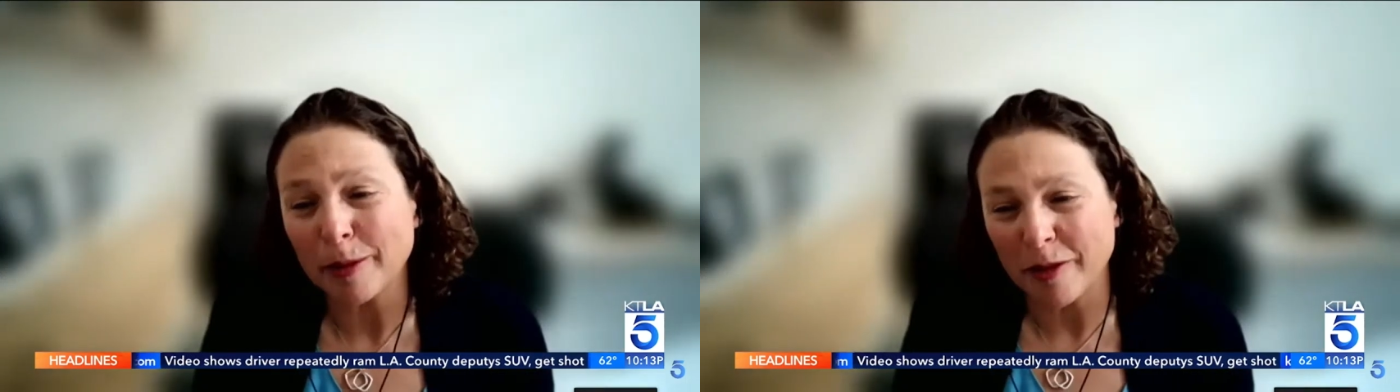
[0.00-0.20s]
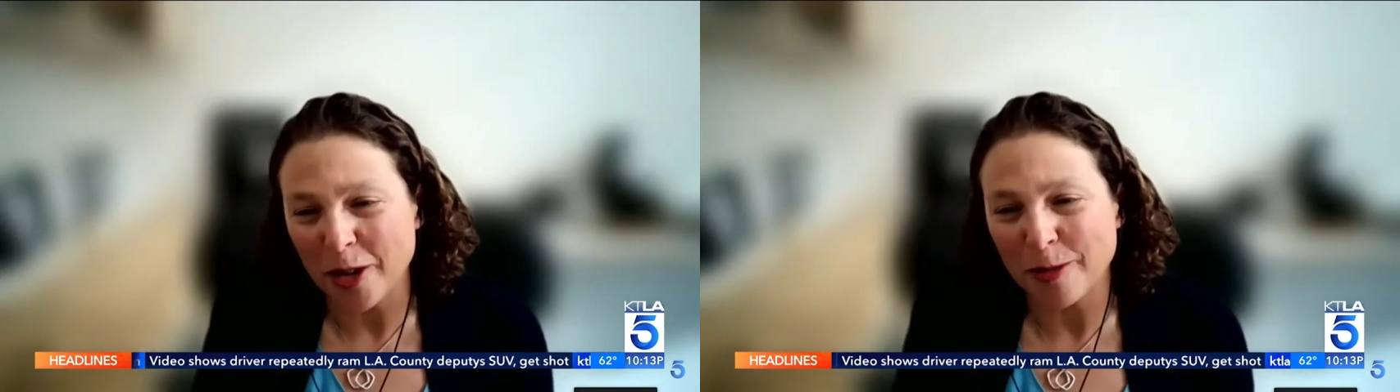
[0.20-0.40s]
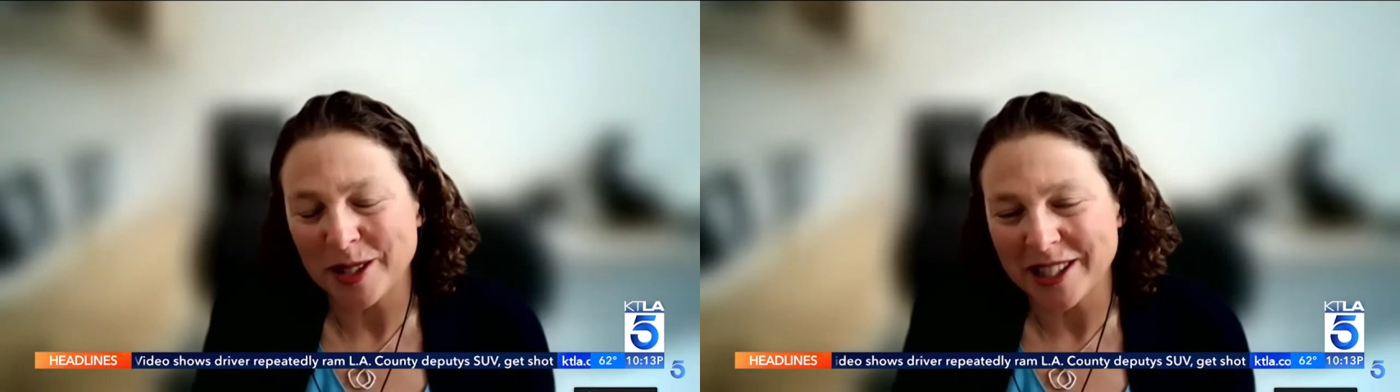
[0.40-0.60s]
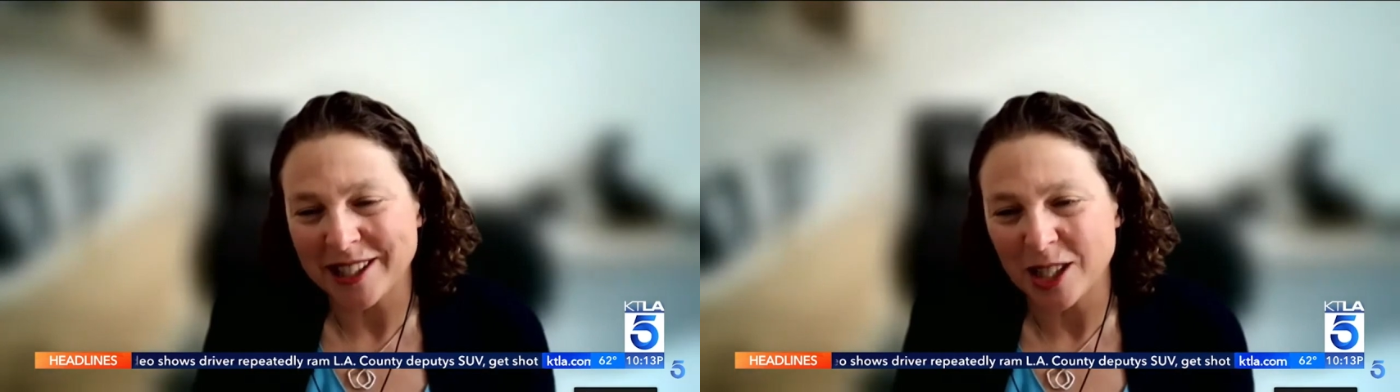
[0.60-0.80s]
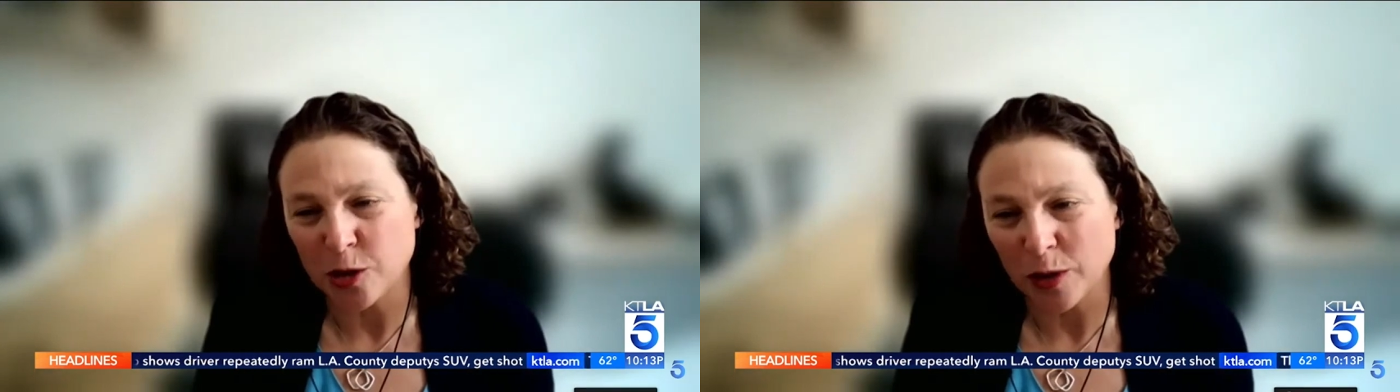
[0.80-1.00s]
of homelessness
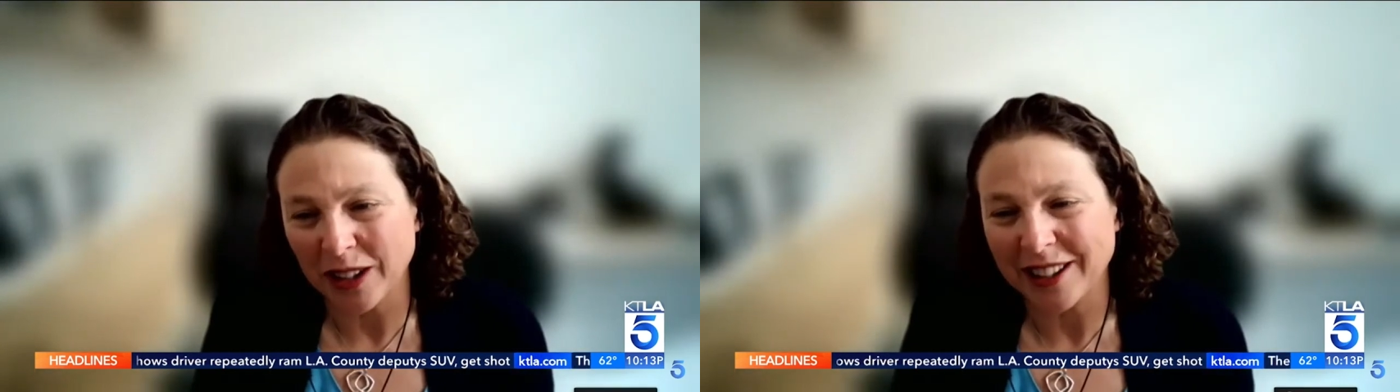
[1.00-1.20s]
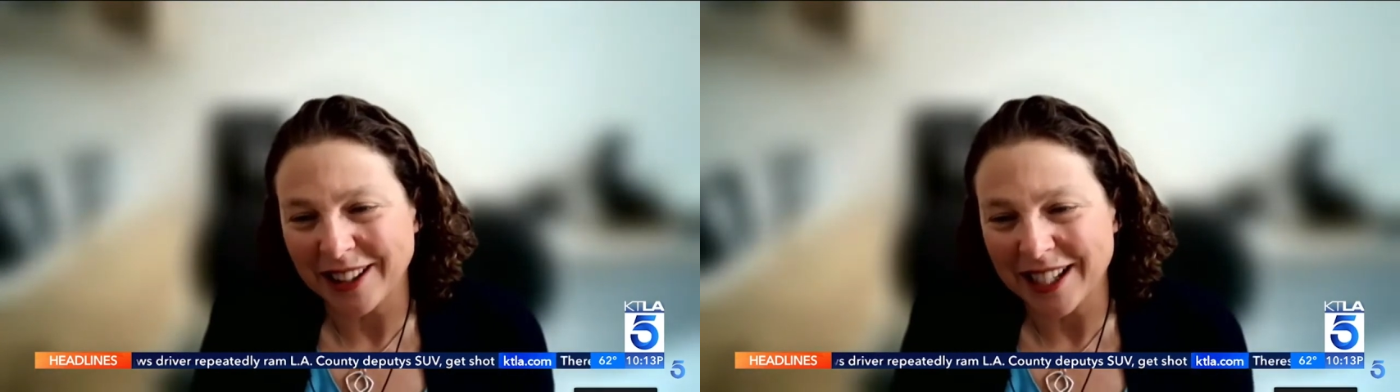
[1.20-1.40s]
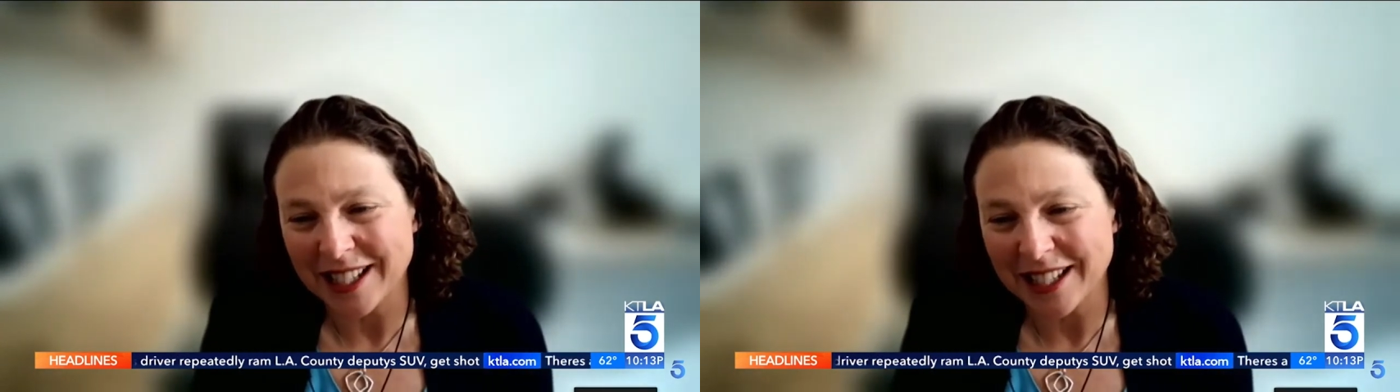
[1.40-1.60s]
is really that they didn't